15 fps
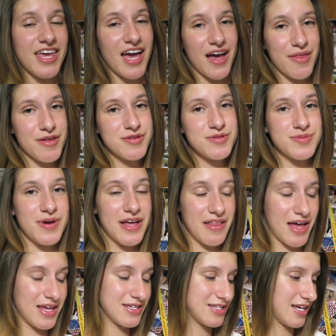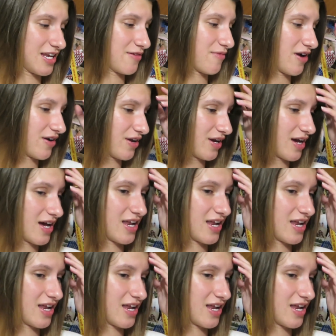yeah, this was my last day in America,